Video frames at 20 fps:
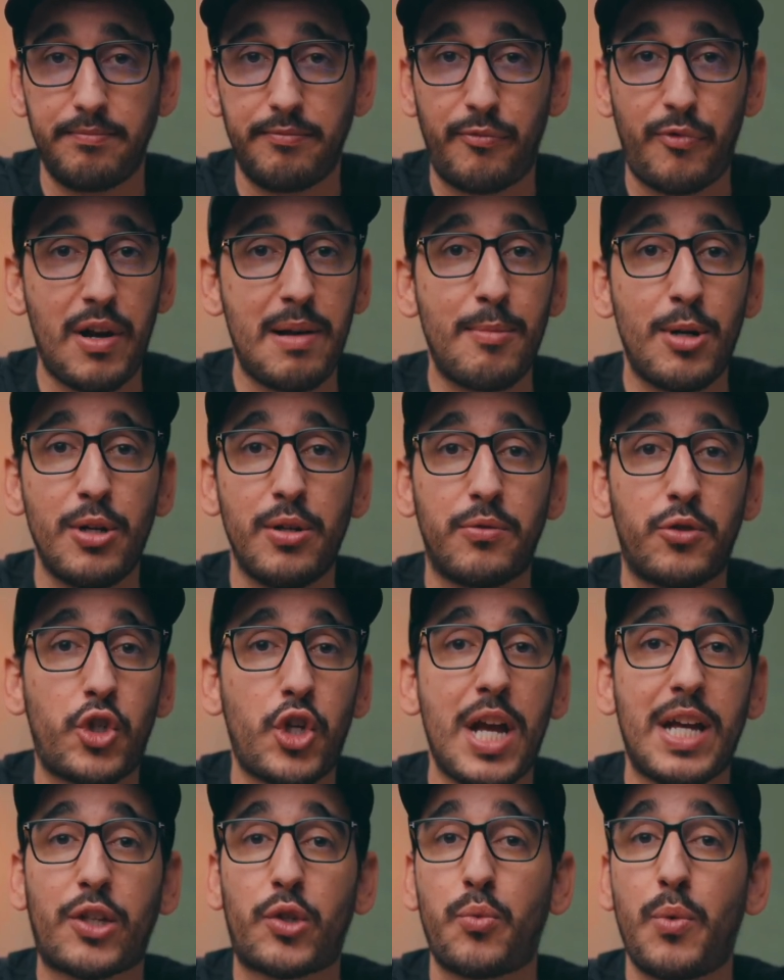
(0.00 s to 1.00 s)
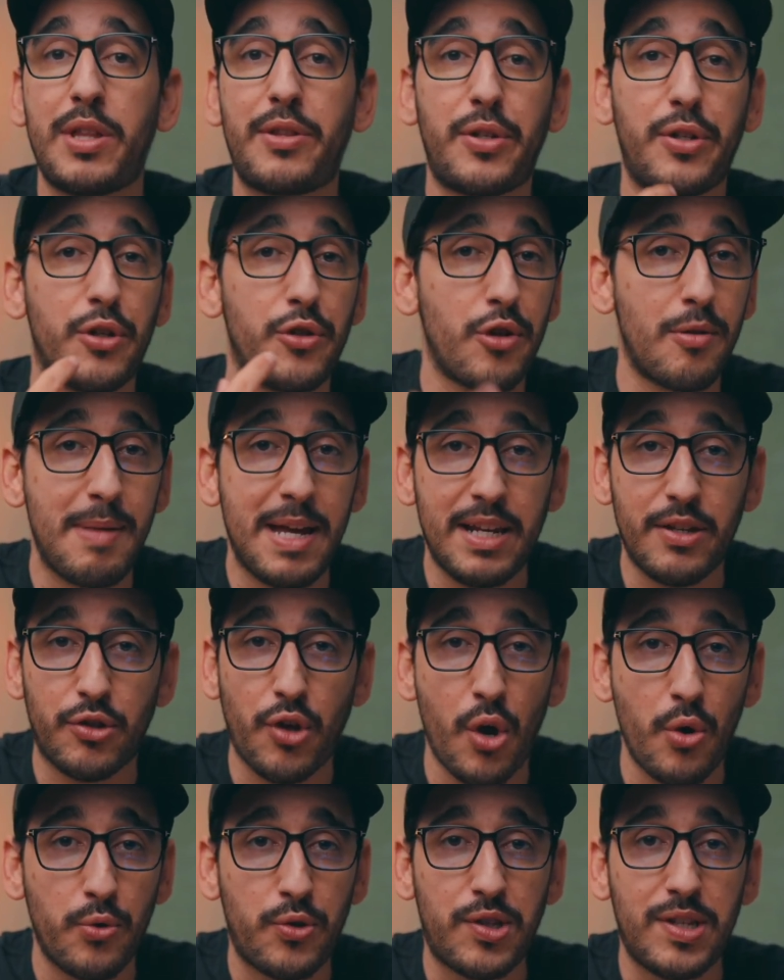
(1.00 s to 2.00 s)
Framer checks whether your domain is
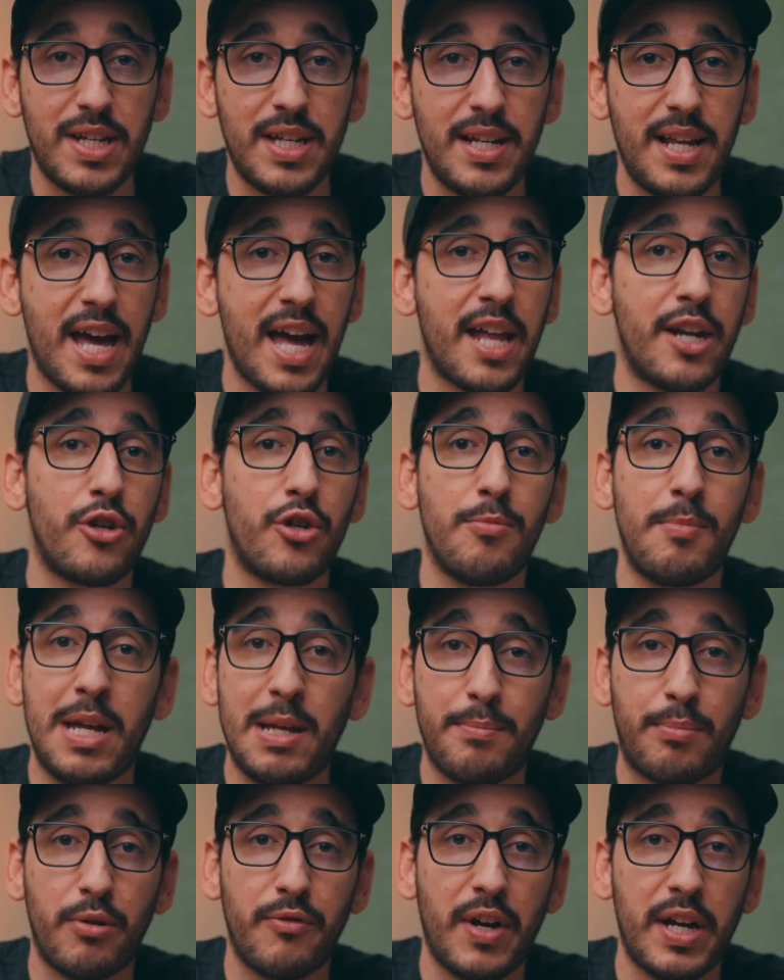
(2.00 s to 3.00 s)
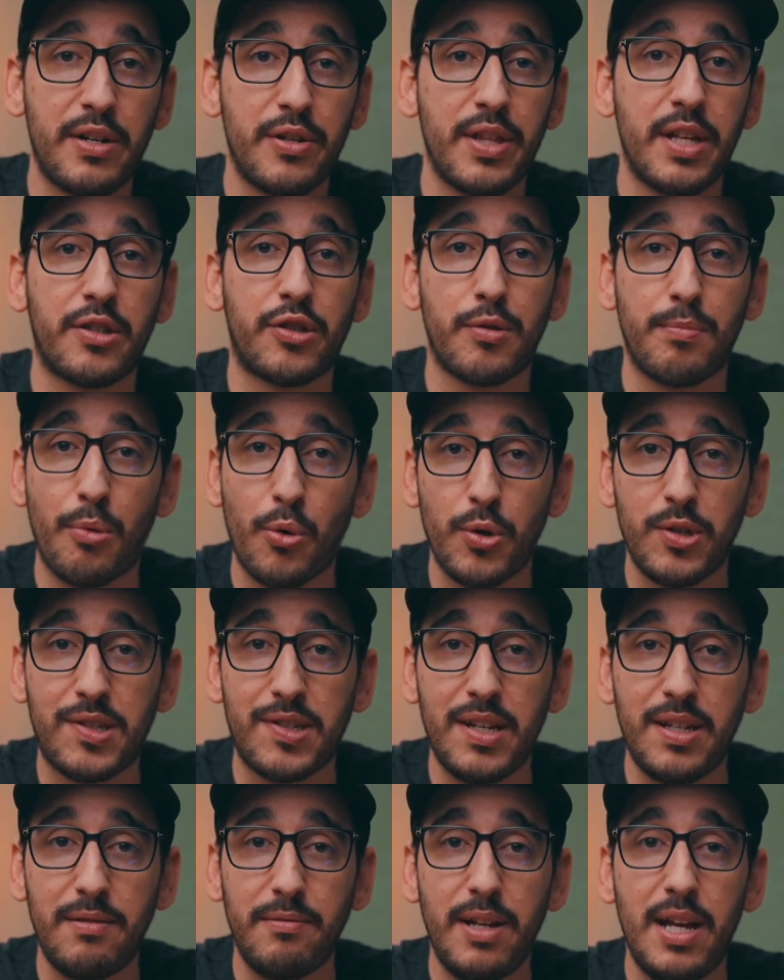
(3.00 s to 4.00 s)
hosted at a domain provider that supports
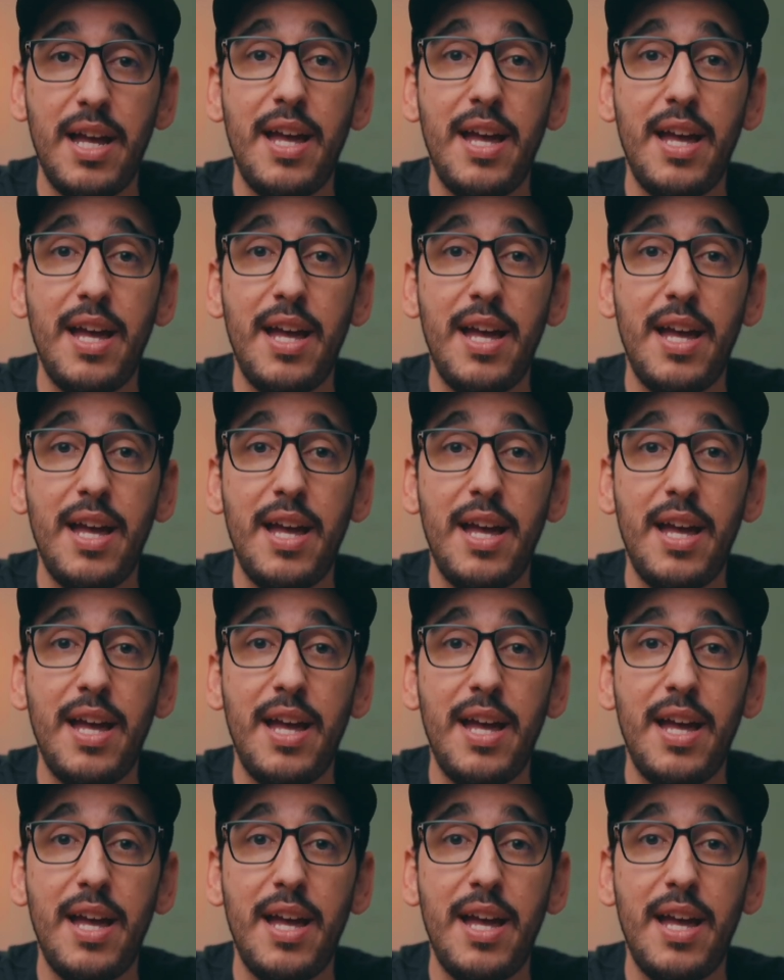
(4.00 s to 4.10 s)
it,